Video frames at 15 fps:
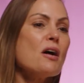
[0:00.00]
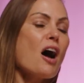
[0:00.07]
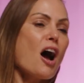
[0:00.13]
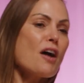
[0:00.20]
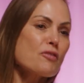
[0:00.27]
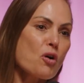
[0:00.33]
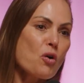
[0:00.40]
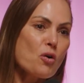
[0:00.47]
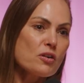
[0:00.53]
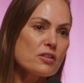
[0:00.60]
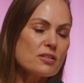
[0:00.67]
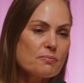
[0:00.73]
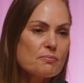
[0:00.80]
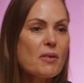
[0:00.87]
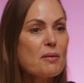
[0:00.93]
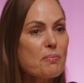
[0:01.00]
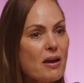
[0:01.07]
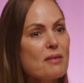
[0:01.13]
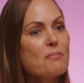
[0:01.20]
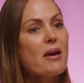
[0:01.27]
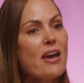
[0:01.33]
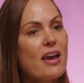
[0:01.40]
Of course, me being
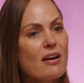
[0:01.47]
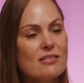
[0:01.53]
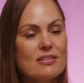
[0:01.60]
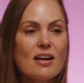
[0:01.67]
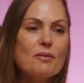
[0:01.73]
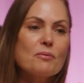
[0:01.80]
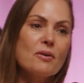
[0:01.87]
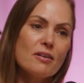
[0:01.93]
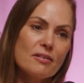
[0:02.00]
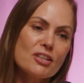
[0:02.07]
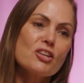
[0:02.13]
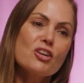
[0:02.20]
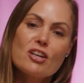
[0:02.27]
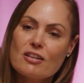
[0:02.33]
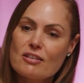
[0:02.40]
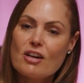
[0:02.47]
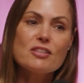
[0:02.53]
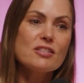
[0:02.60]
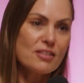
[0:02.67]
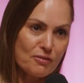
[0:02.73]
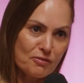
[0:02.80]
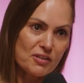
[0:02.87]
me, I was like, well, you can go
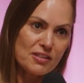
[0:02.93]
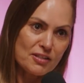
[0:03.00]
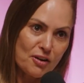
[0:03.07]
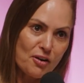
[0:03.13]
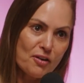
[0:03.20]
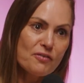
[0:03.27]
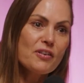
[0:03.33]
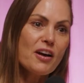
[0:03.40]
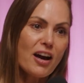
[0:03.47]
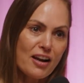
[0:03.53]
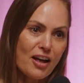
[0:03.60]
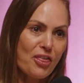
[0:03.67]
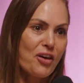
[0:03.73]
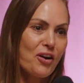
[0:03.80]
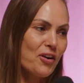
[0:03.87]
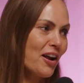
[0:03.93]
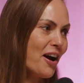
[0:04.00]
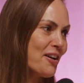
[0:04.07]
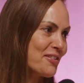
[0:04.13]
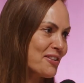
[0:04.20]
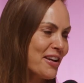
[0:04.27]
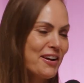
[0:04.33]
stuff yourself. And I thought
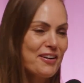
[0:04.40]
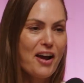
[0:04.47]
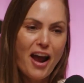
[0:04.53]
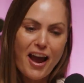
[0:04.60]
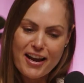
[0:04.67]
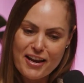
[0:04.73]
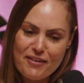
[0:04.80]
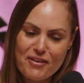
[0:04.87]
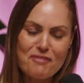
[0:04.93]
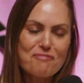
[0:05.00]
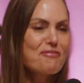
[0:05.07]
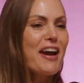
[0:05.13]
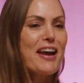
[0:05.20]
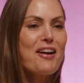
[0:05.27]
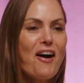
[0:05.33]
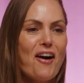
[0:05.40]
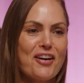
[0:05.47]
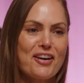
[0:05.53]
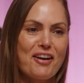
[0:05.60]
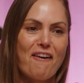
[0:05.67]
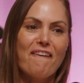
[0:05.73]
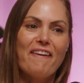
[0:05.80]
I'd give it a red hot
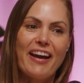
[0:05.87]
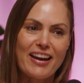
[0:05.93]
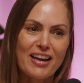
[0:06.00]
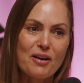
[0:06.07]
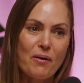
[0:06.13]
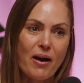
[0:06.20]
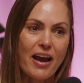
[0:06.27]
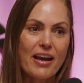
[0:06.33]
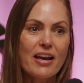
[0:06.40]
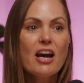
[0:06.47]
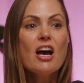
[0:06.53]
go anyway.